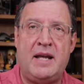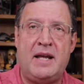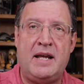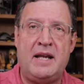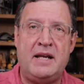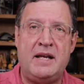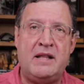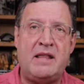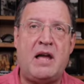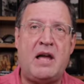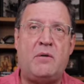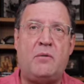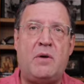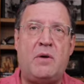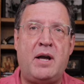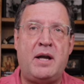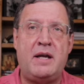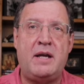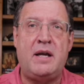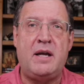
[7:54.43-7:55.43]
And in that
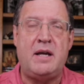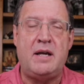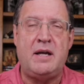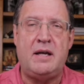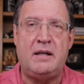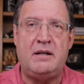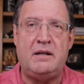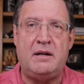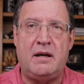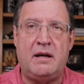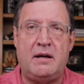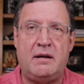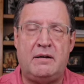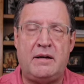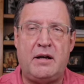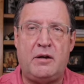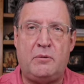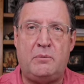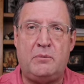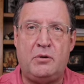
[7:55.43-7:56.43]
way, it
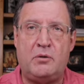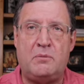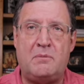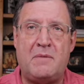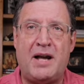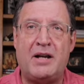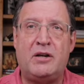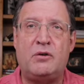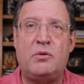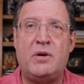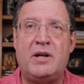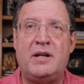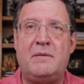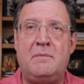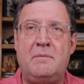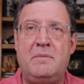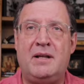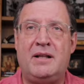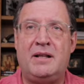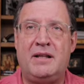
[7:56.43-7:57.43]
helped build my
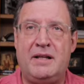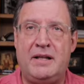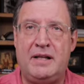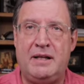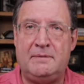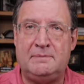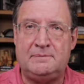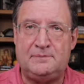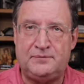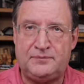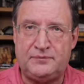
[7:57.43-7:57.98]
credibility